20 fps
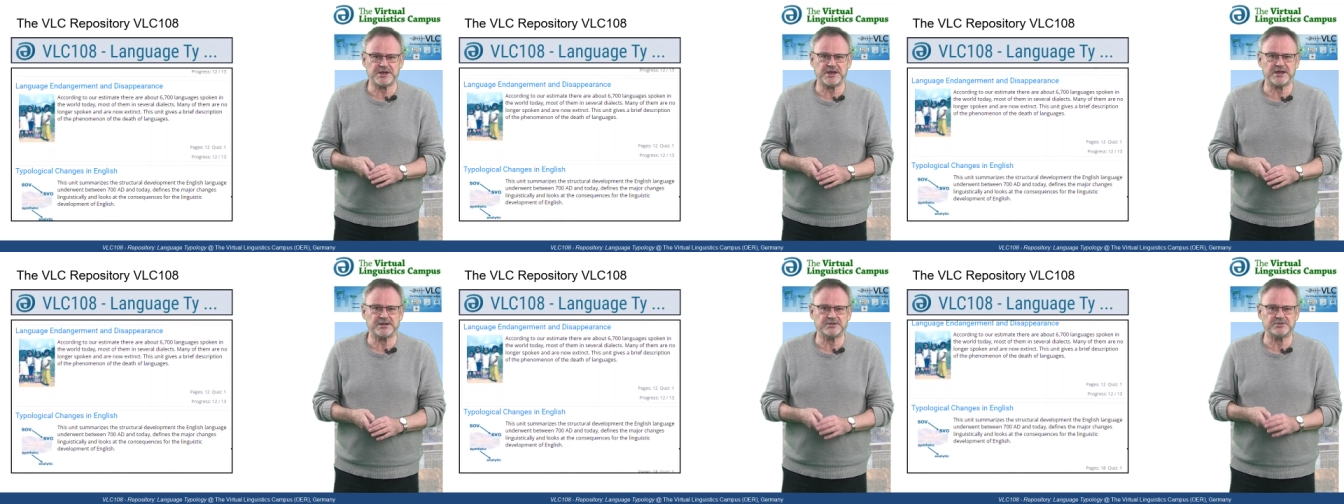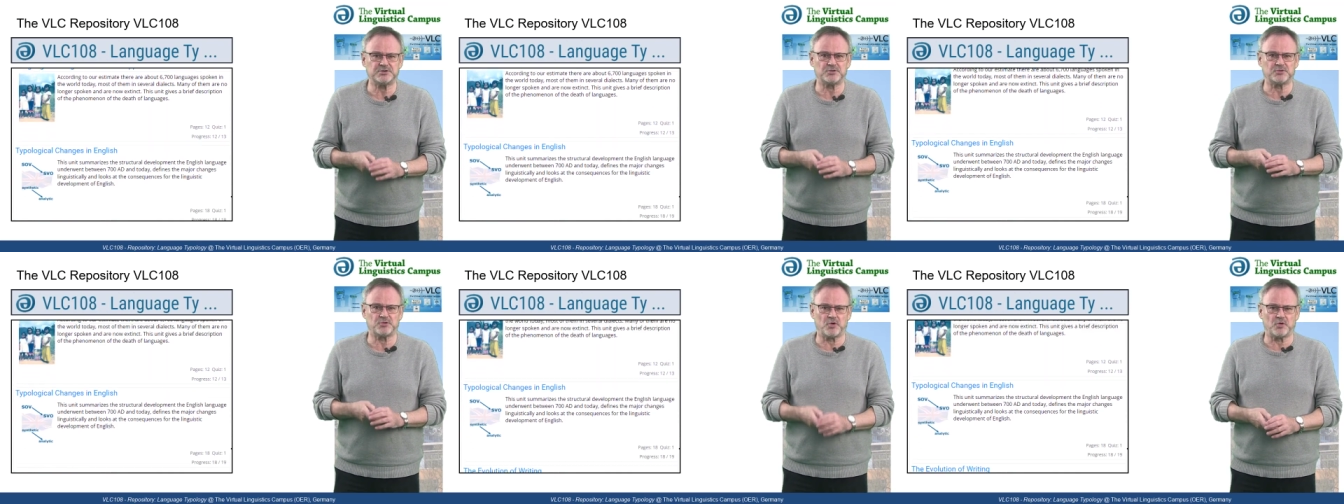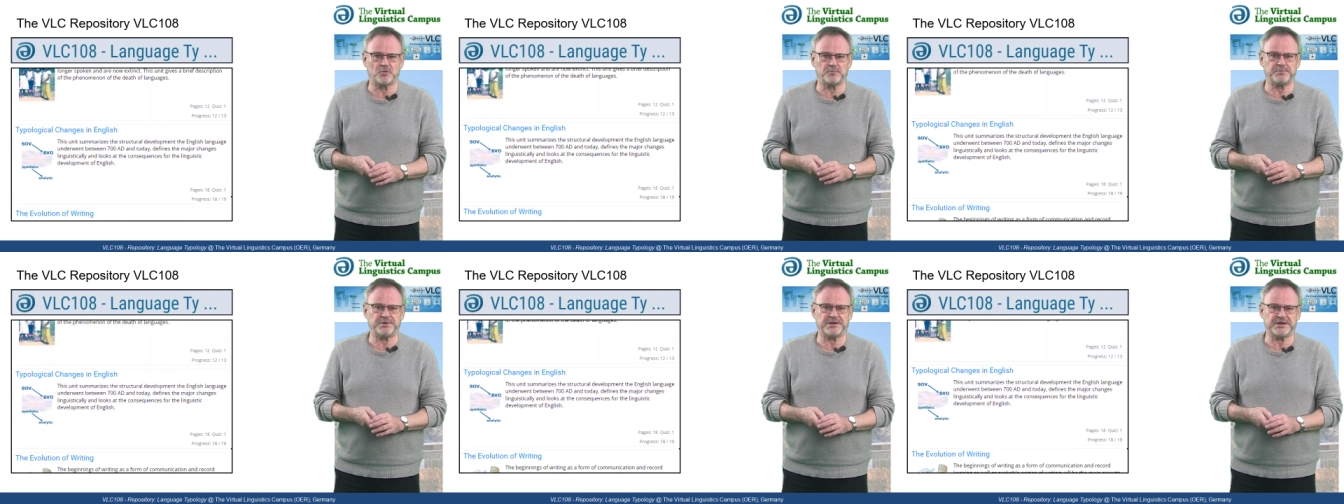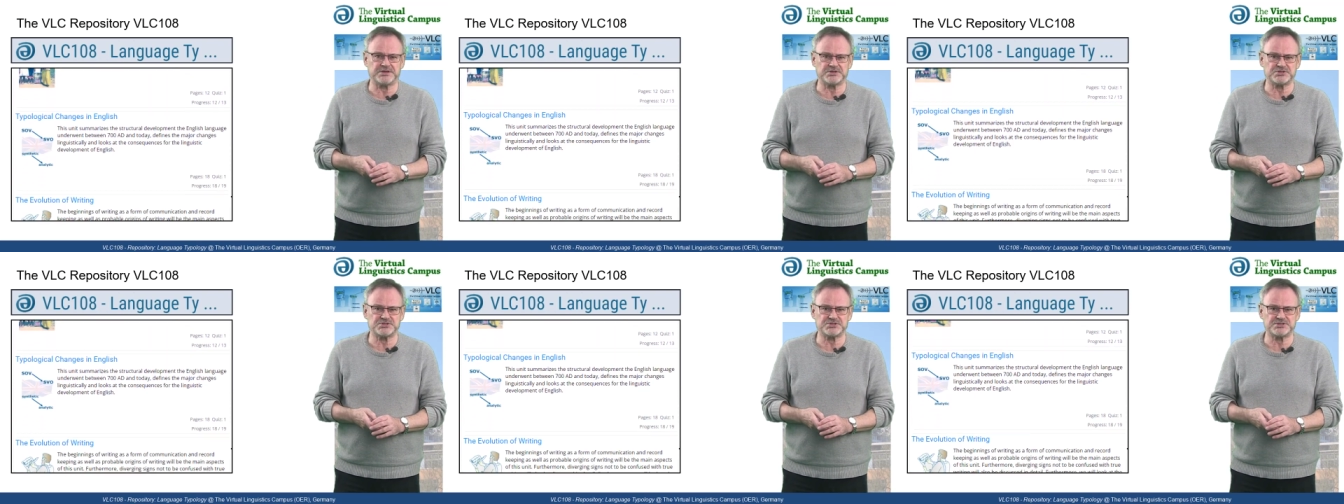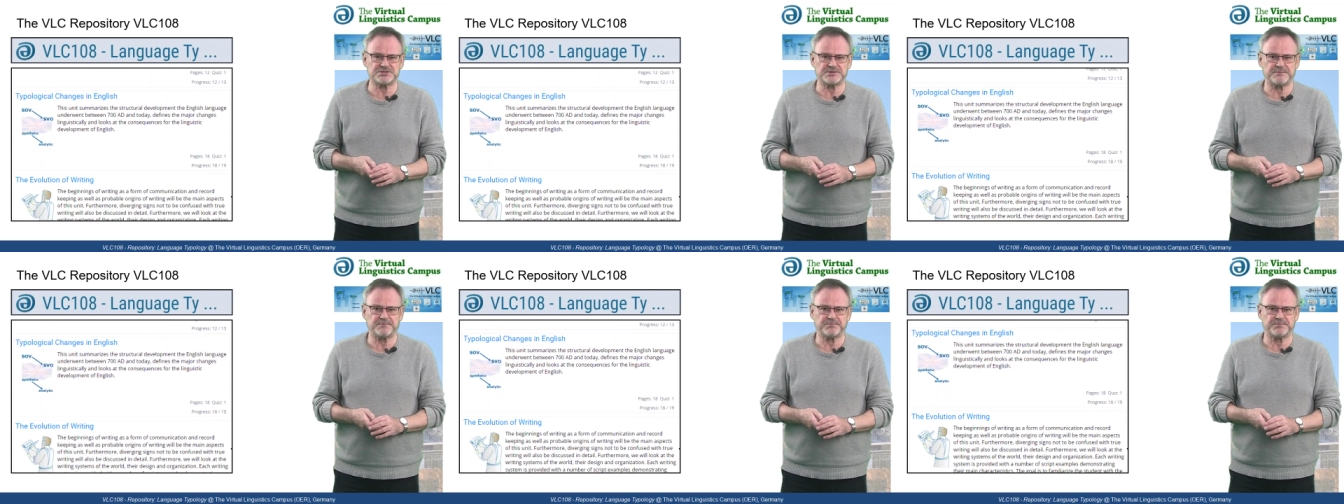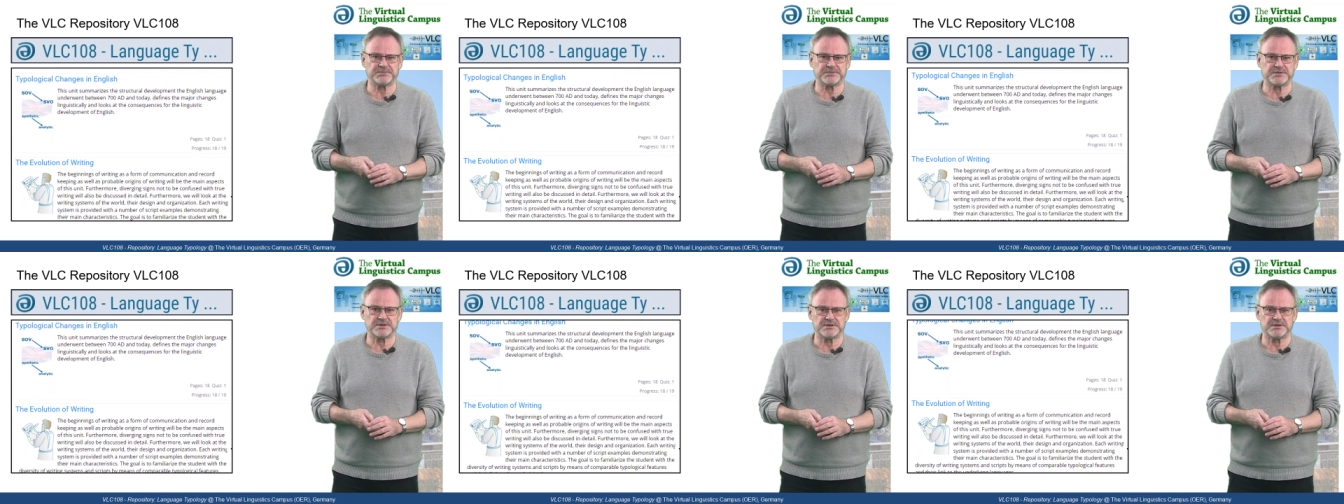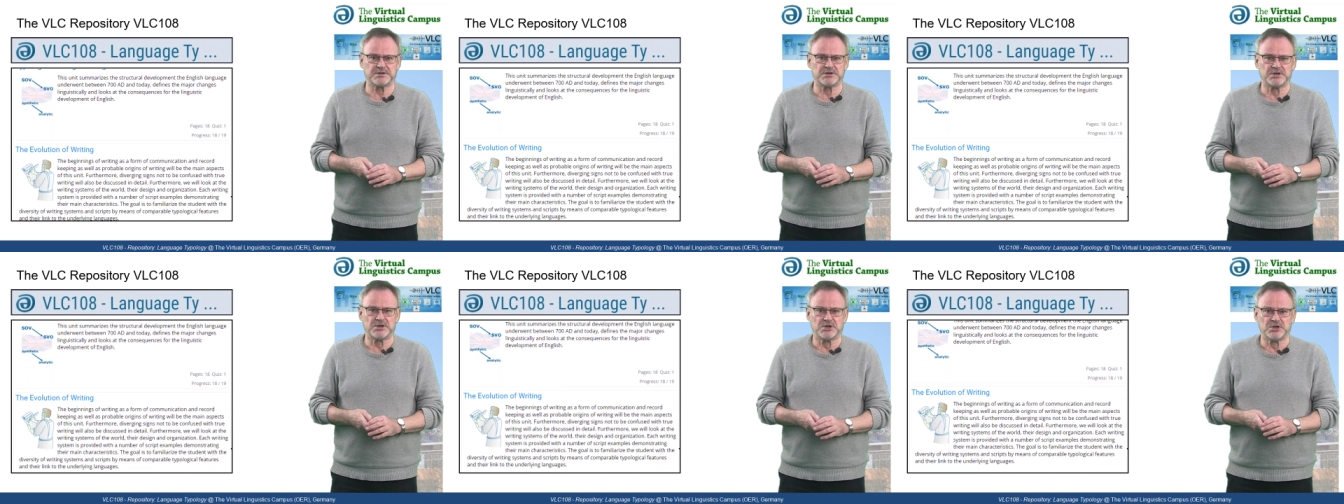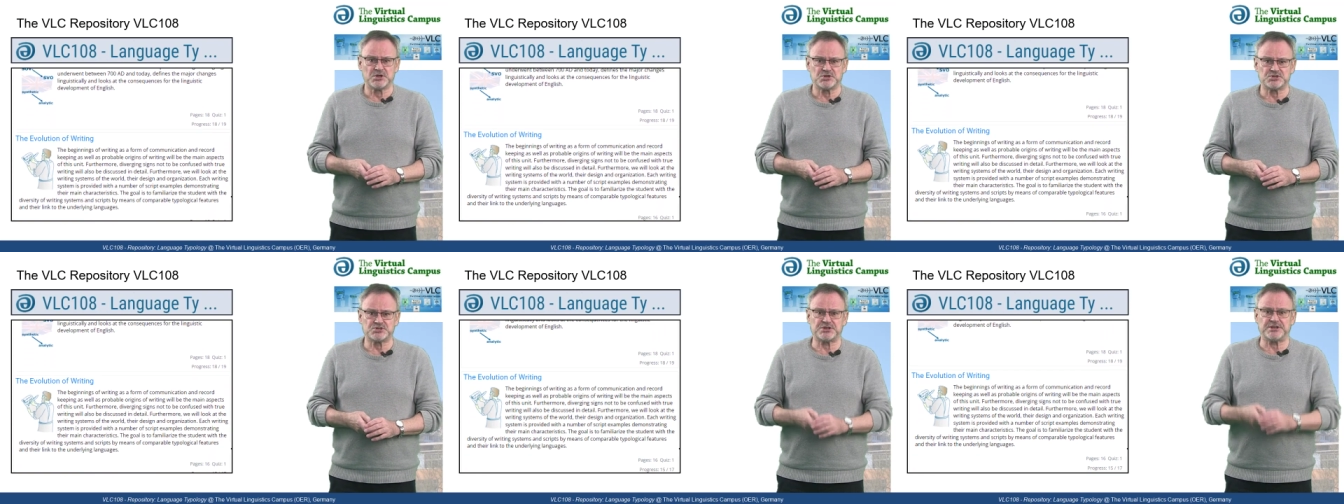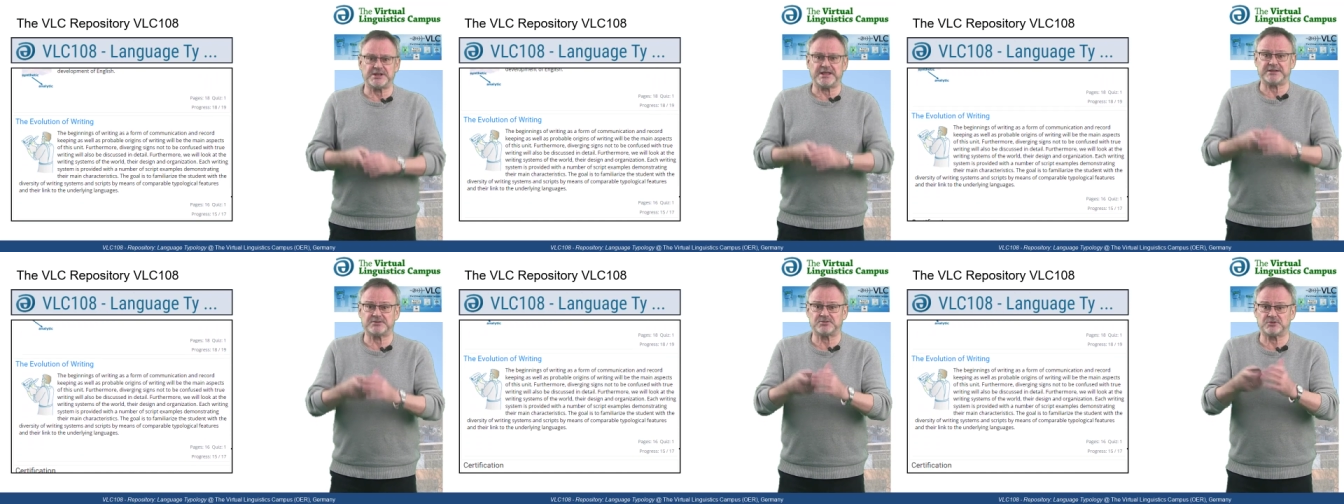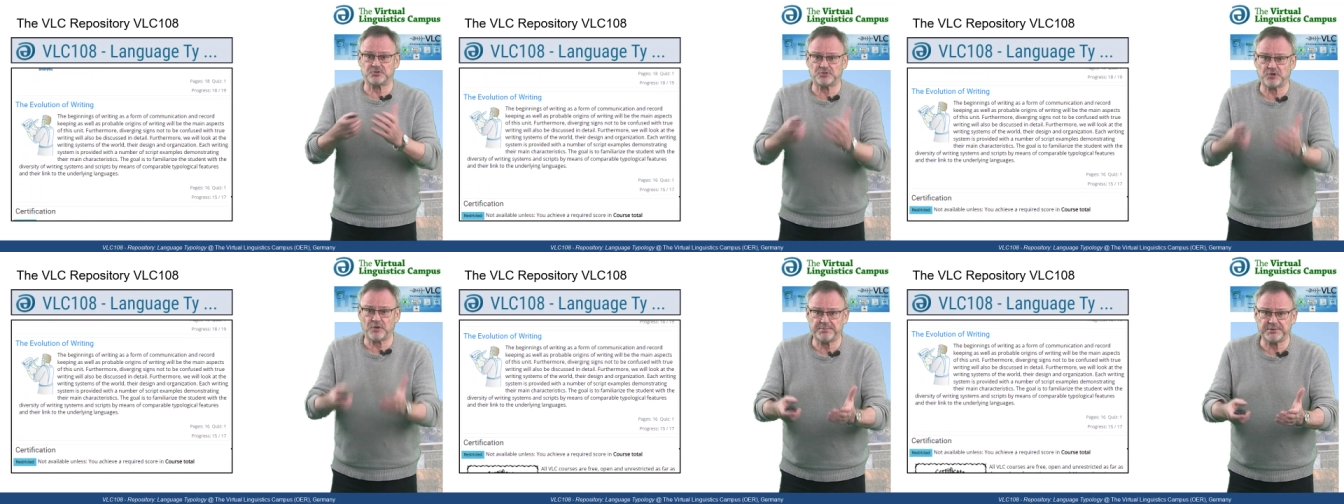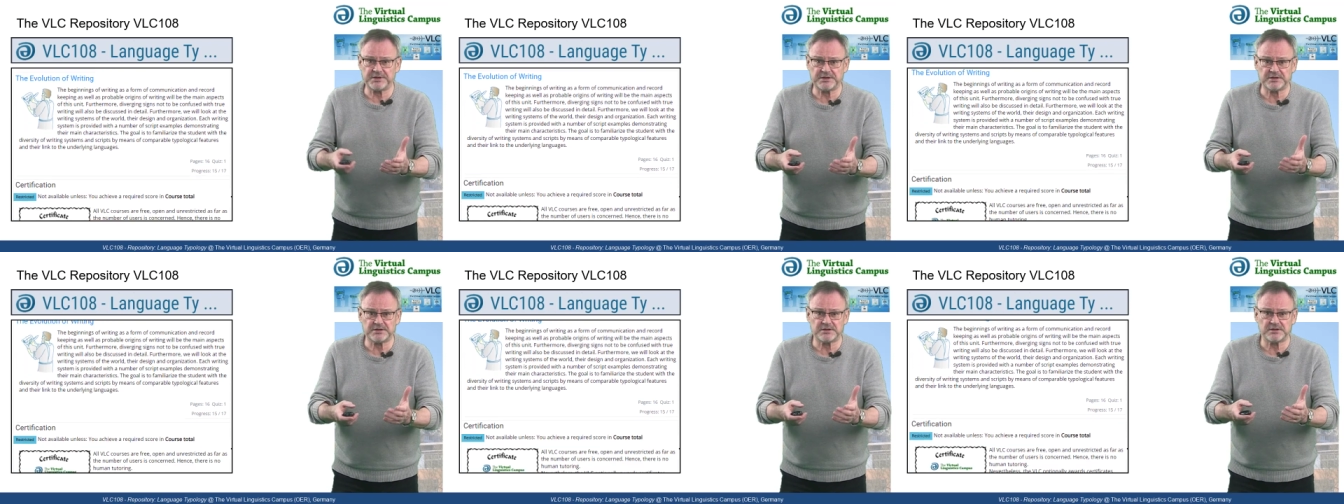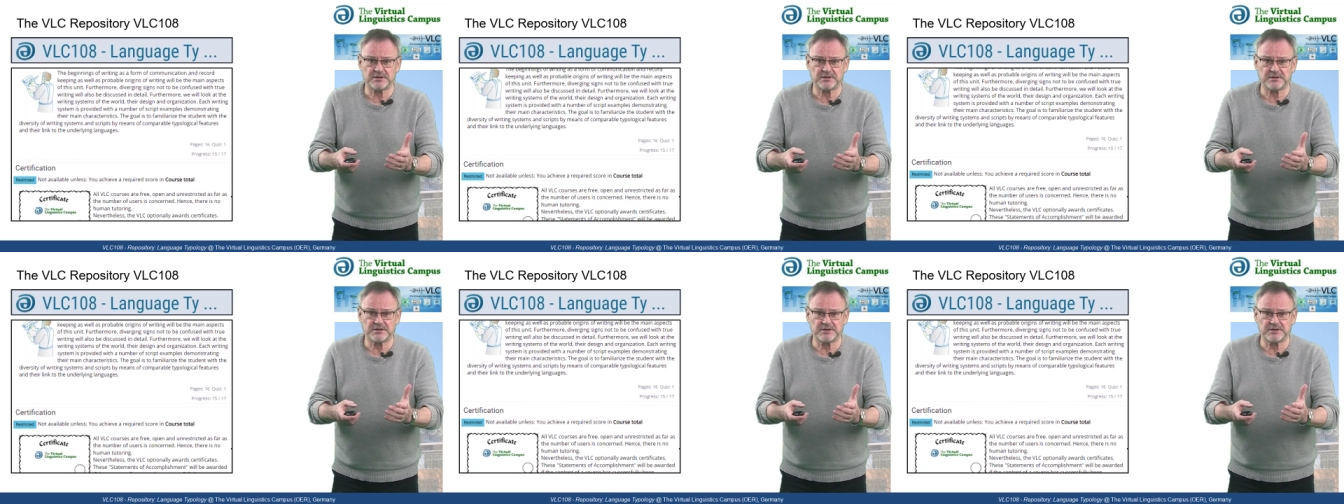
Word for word: at your own pace, select a topic,